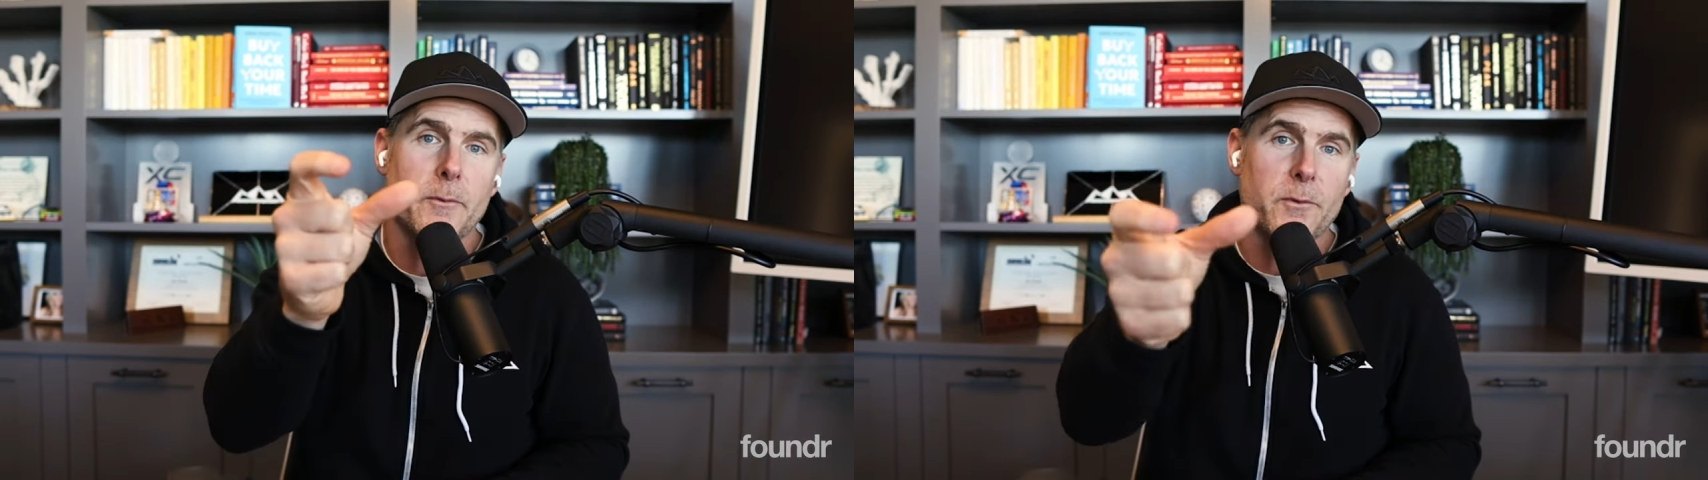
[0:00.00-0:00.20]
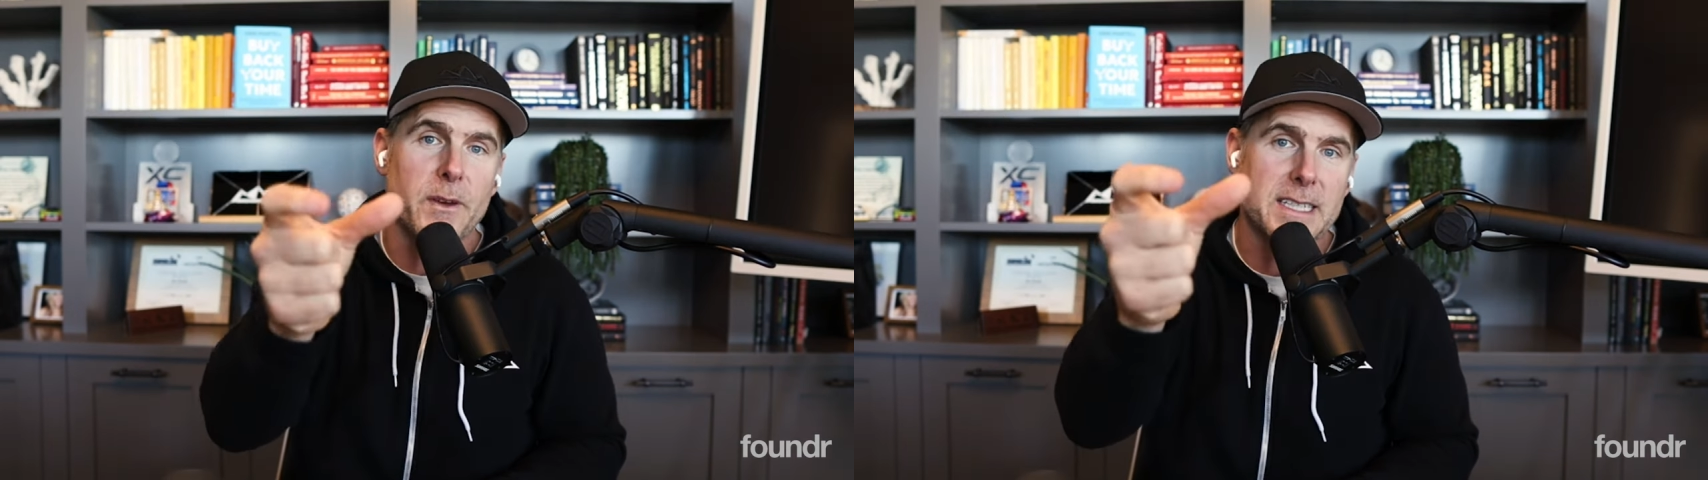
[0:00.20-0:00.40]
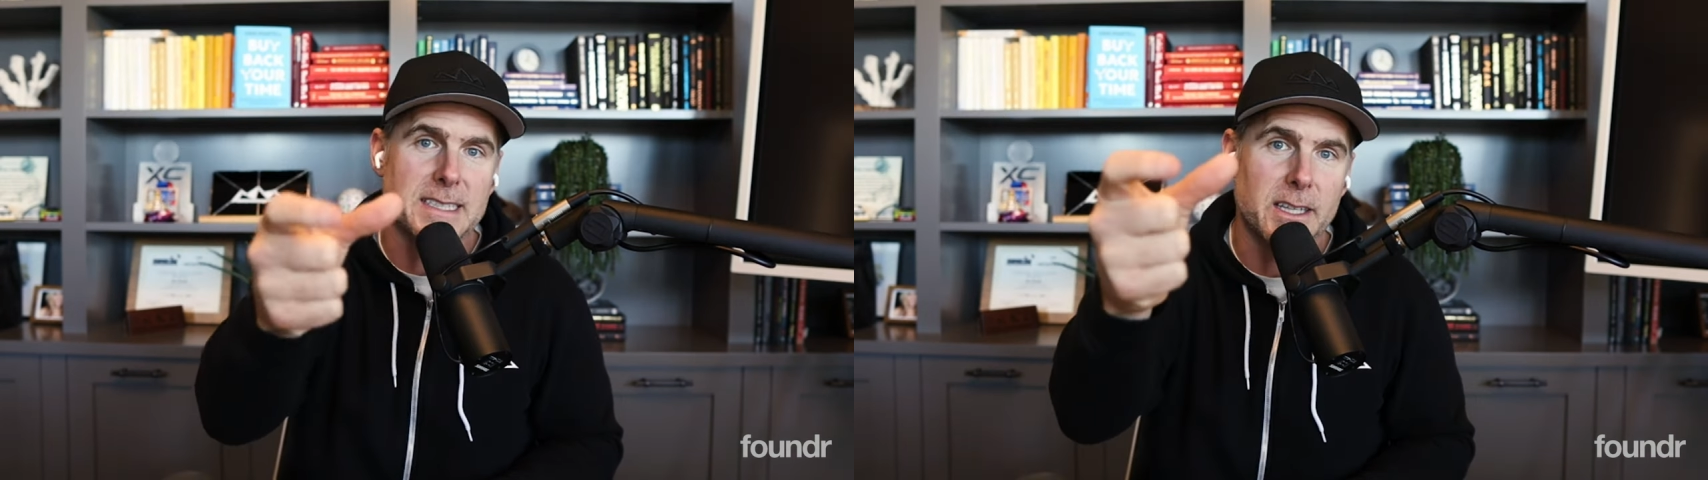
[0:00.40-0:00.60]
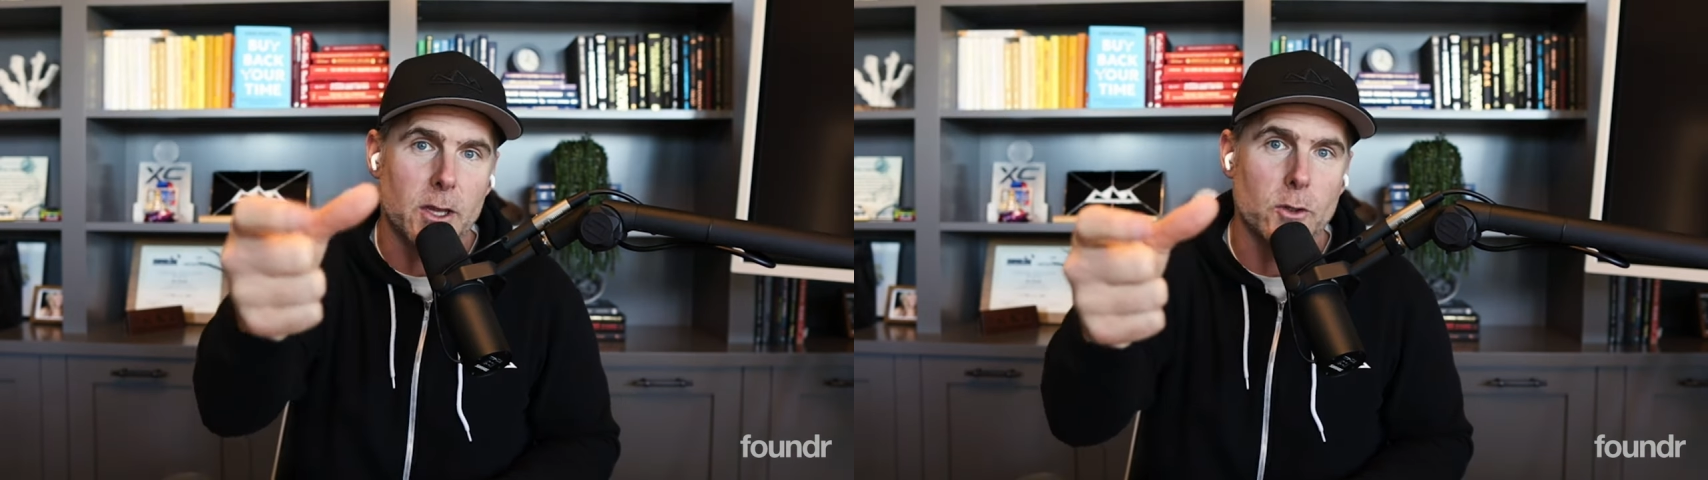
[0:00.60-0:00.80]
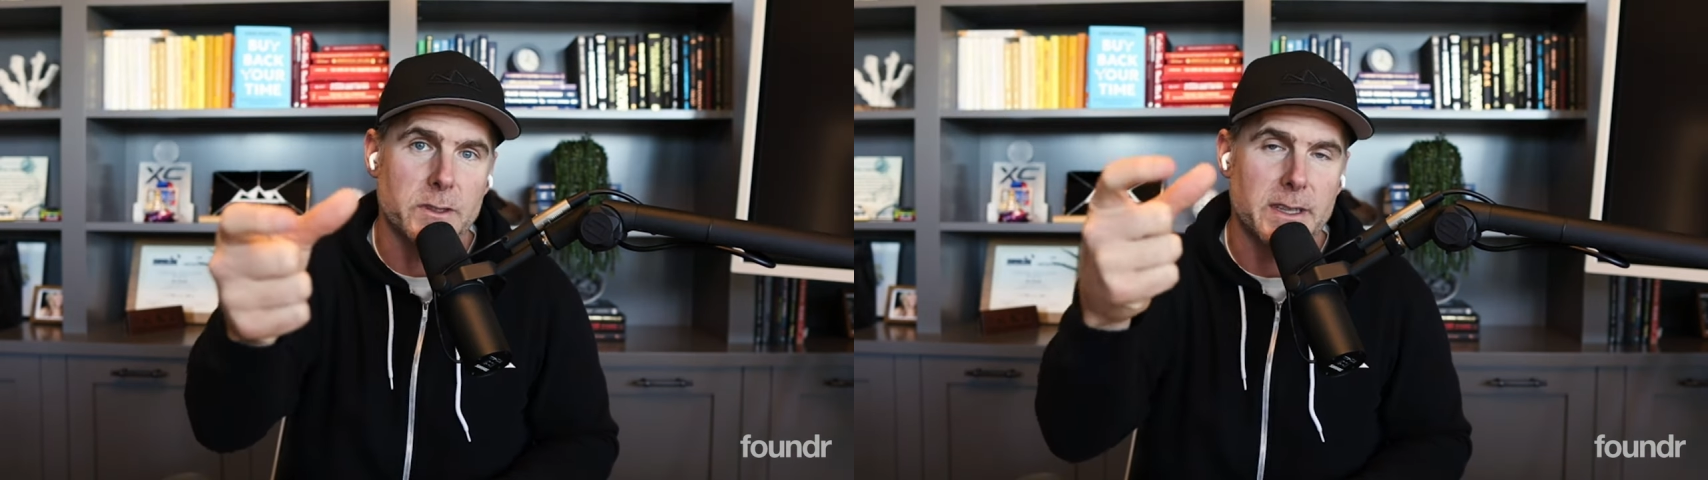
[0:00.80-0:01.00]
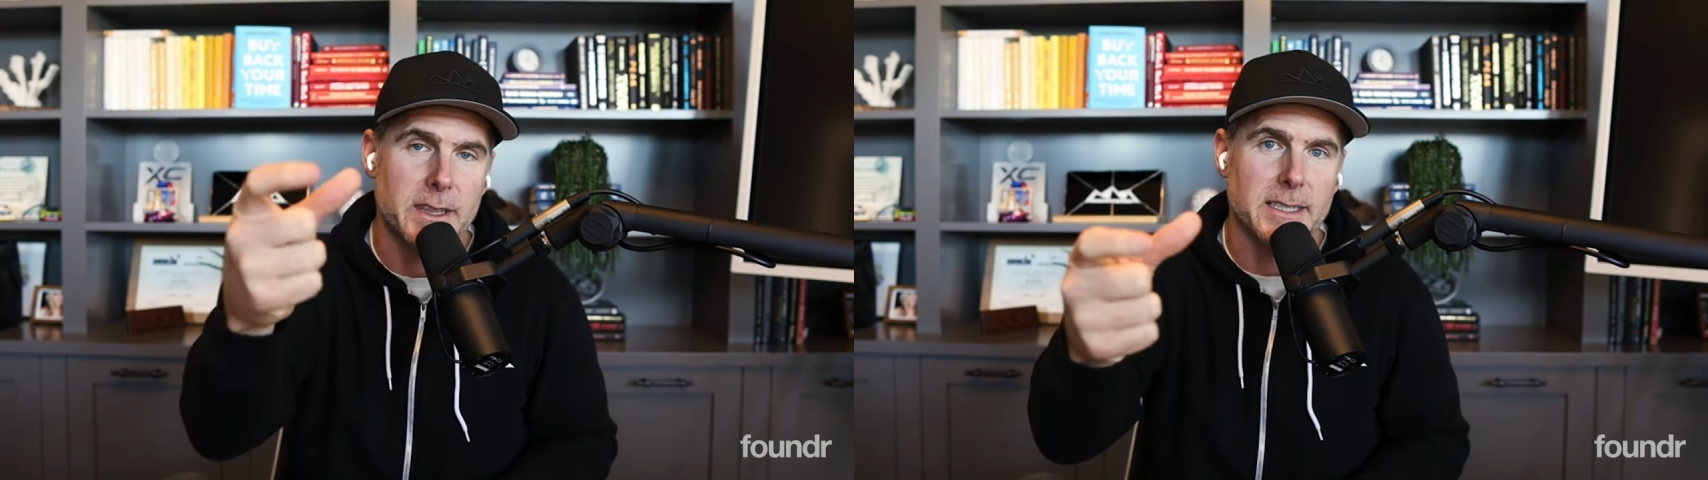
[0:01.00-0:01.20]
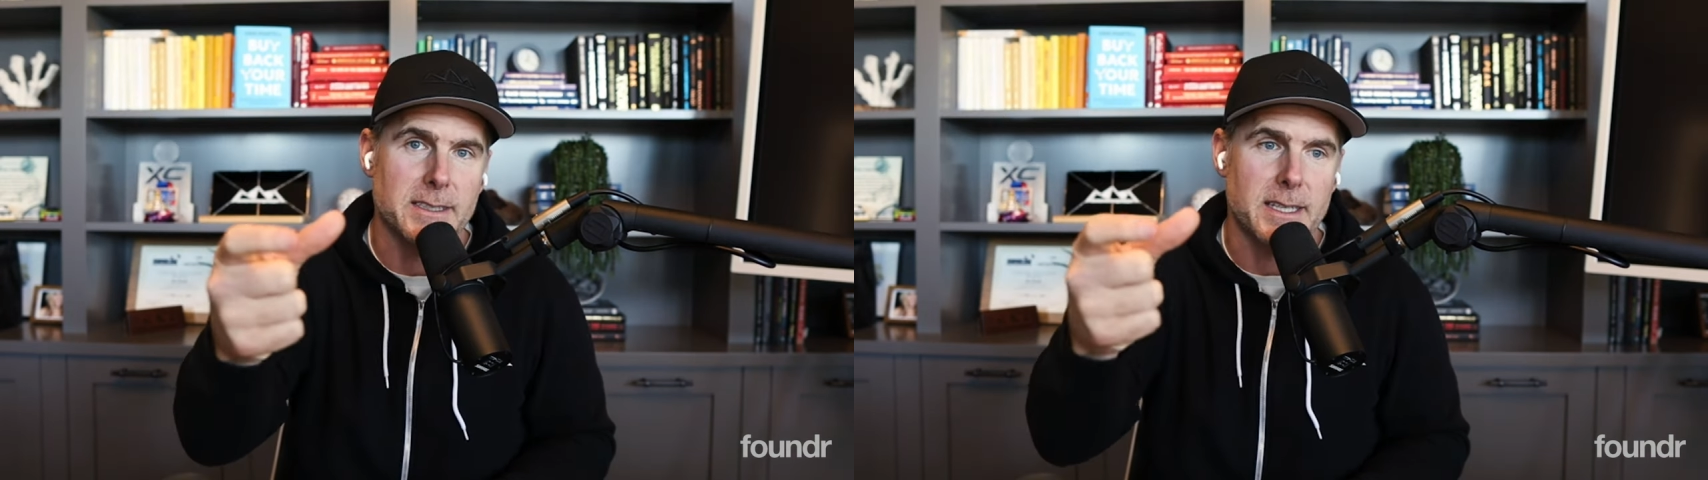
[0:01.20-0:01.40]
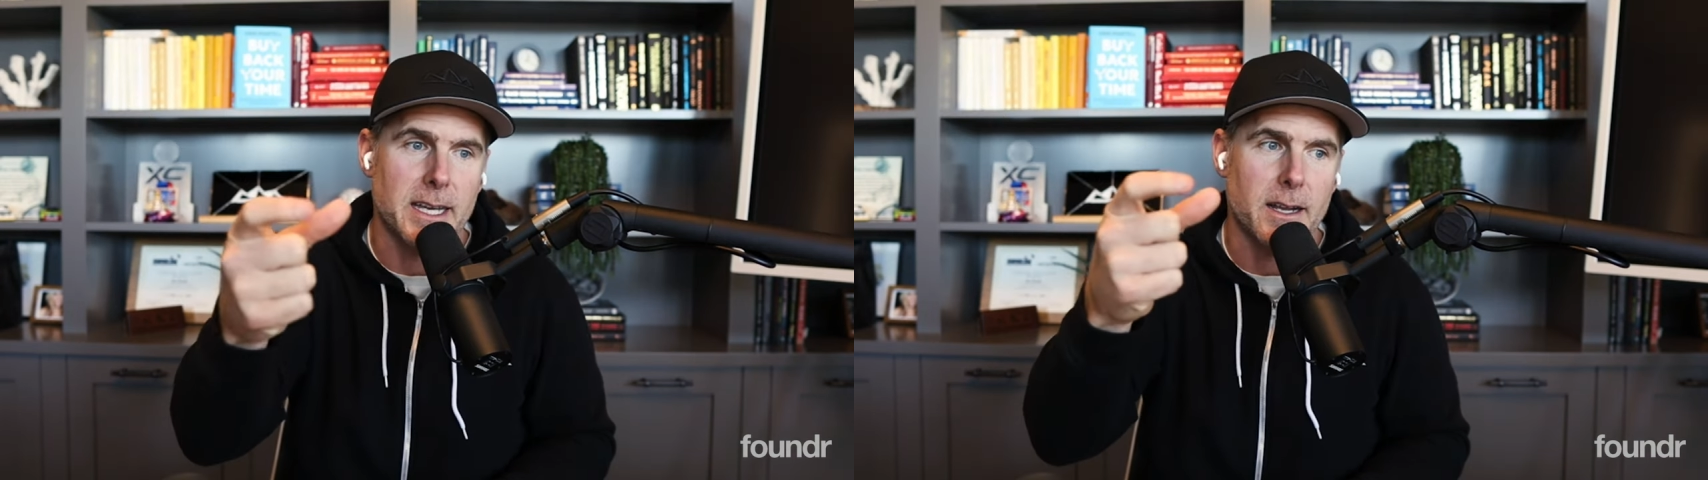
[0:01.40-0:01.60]
fixing those
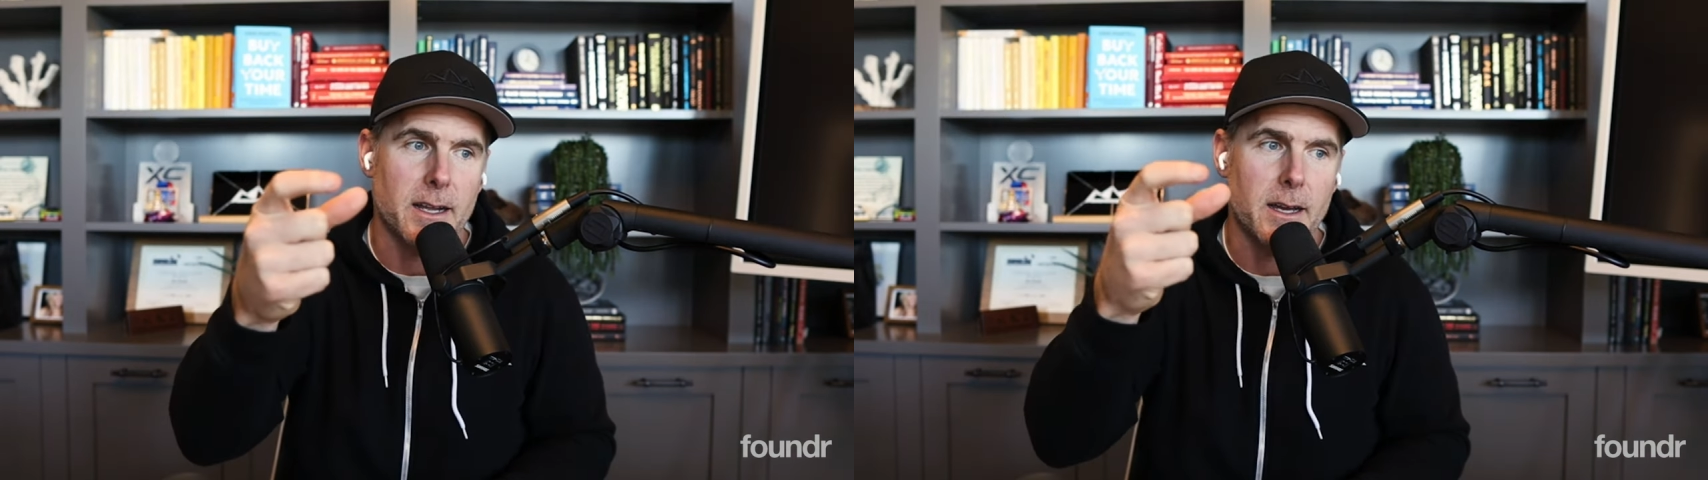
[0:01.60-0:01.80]
things that